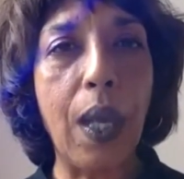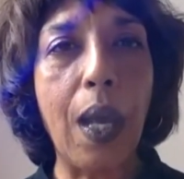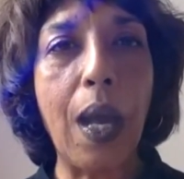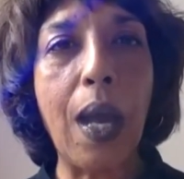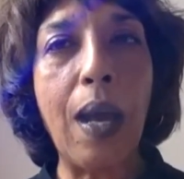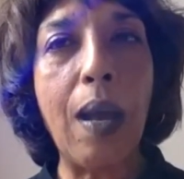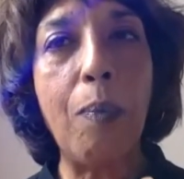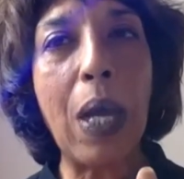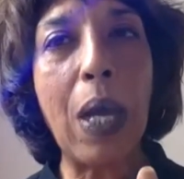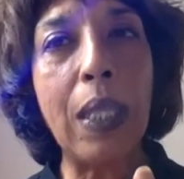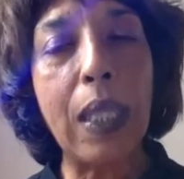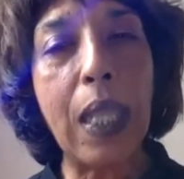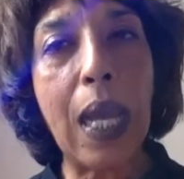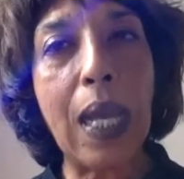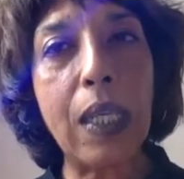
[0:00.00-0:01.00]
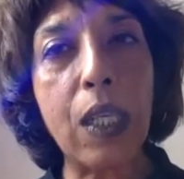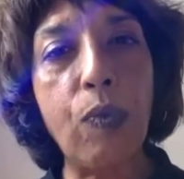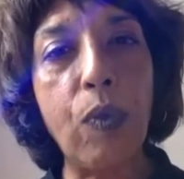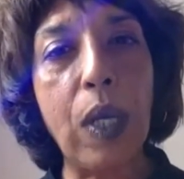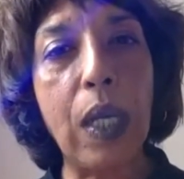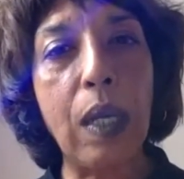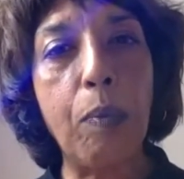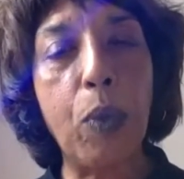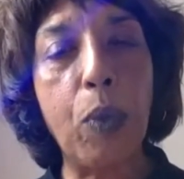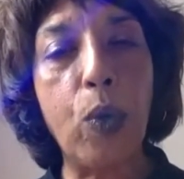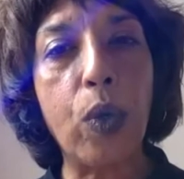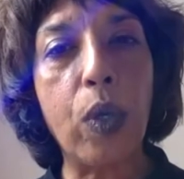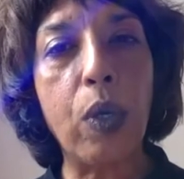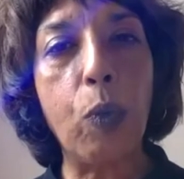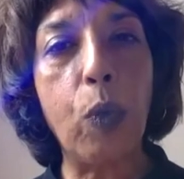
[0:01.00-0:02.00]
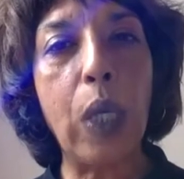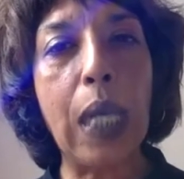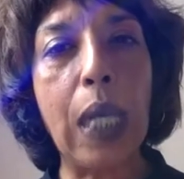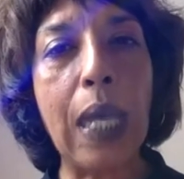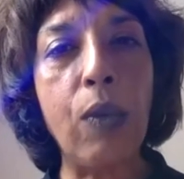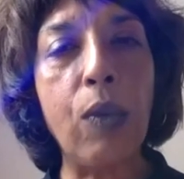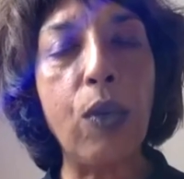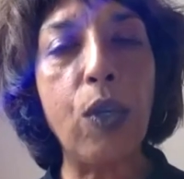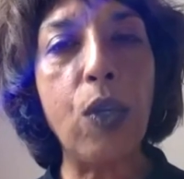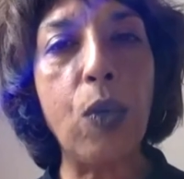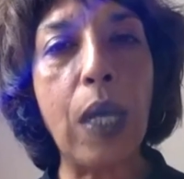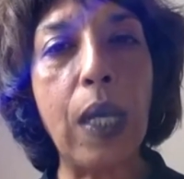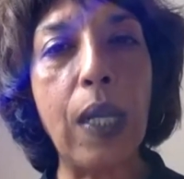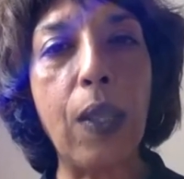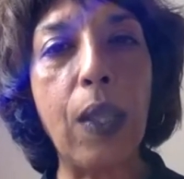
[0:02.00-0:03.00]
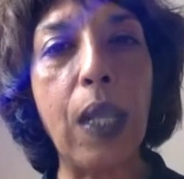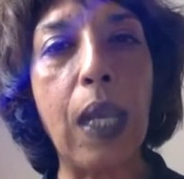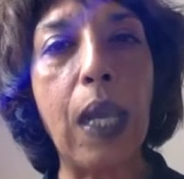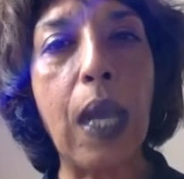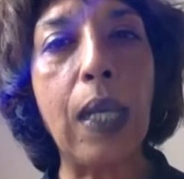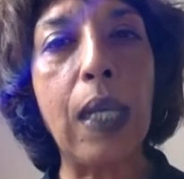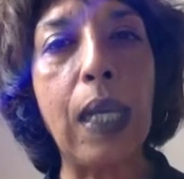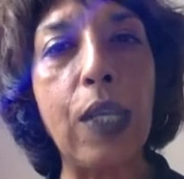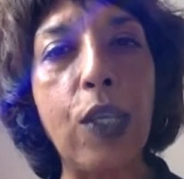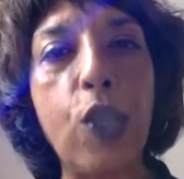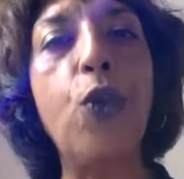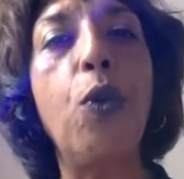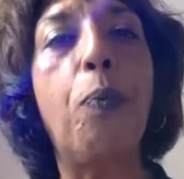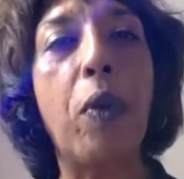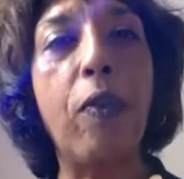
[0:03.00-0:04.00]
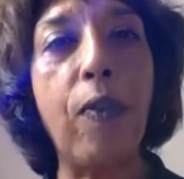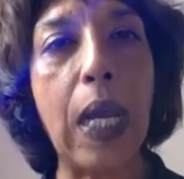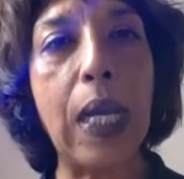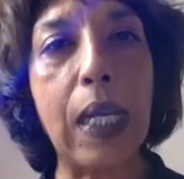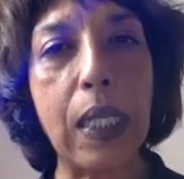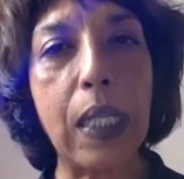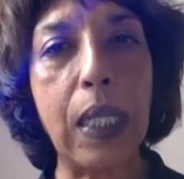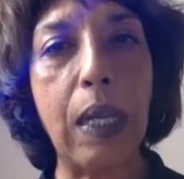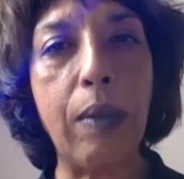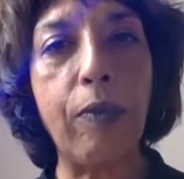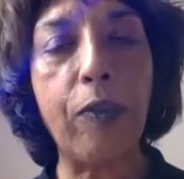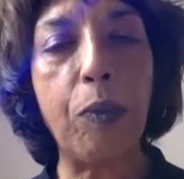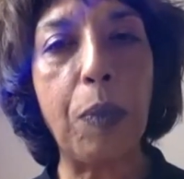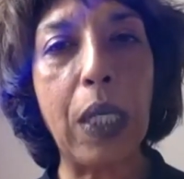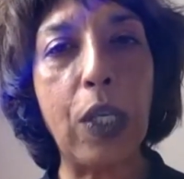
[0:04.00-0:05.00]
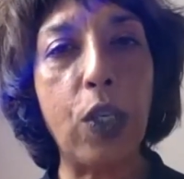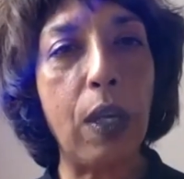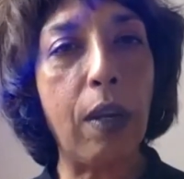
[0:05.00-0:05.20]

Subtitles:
And that's really important. We cannot do anything unless you provide us the information.